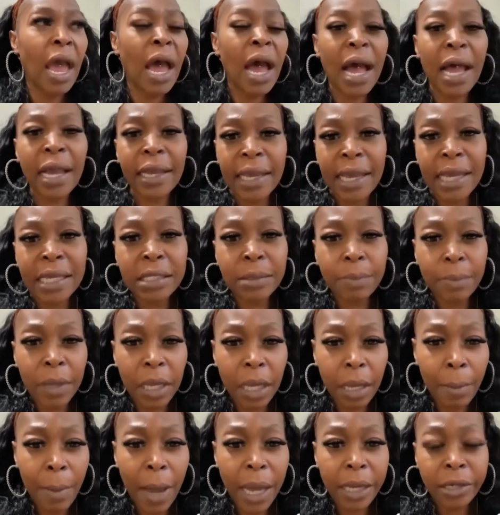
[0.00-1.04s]
I guess me
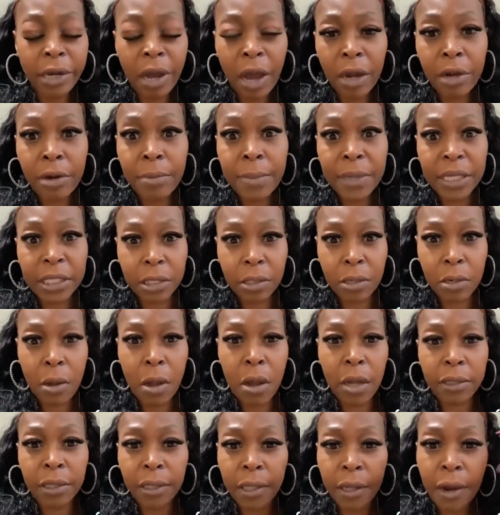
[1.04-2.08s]
and my daughter must have
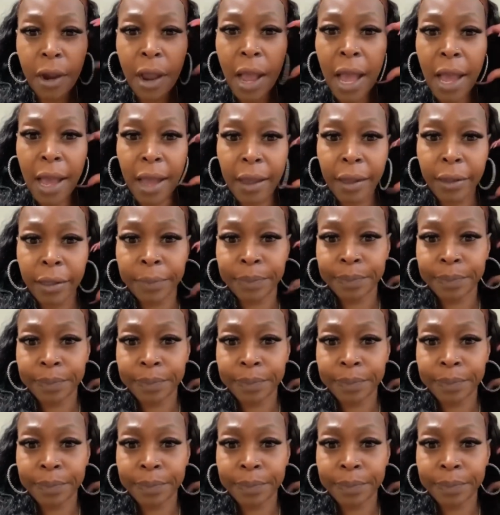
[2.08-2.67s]
caught their eye.